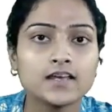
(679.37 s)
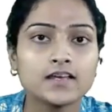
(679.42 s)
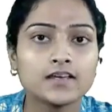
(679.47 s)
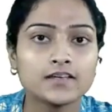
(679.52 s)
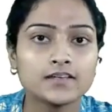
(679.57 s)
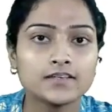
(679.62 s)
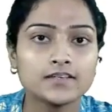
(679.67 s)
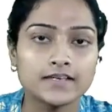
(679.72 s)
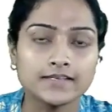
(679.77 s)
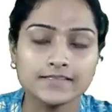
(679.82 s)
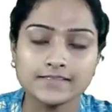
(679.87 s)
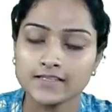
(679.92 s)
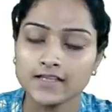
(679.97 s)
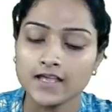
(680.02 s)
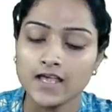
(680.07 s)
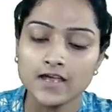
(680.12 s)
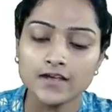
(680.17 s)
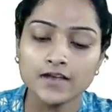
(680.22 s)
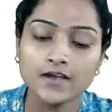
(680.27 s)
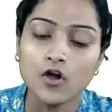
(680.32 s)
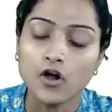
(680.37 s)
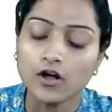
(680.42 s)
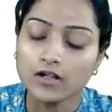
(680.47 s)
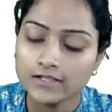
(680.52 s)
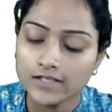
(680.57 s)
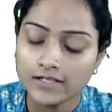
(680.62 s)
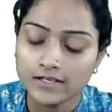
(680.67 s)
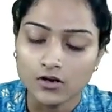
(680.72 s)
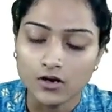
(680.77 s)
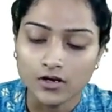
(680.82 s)
Yes. Recall the
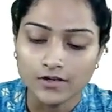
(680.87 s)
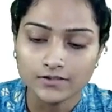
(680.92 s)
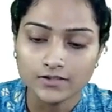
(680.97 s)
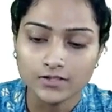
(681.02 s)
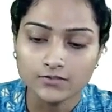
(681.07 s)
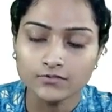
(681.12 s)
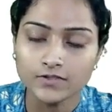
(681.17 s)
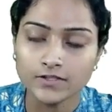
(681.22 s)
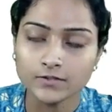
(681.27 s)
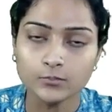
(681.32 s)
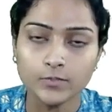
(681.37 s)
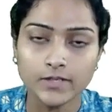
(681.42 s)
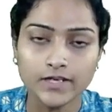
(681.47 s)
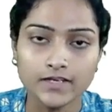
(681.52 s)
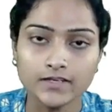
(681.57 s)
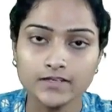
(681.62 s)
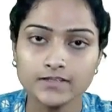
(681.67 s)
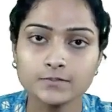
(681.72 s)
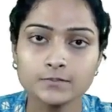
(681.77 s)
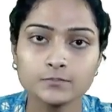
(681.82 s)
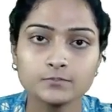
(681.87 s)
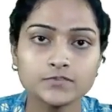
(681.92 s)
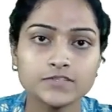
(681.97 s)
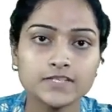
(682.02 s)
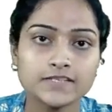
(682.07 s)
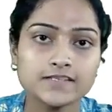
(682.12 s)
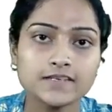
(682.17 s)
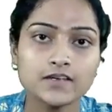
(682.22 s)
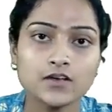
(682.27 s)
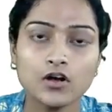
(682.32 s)
algorithm with me. Just
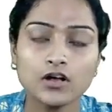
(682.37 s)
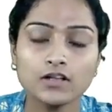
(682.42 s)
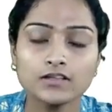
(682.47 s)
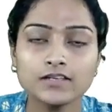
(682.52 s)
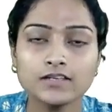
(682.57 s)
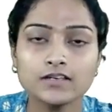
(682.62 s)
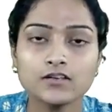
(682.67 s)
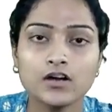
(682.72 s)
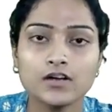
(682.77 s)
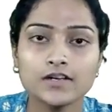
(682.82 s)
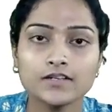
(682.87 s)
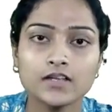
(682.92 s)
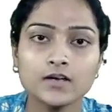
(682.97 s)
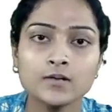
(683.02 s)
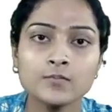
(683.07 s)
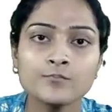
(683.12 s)
recall the algorithm.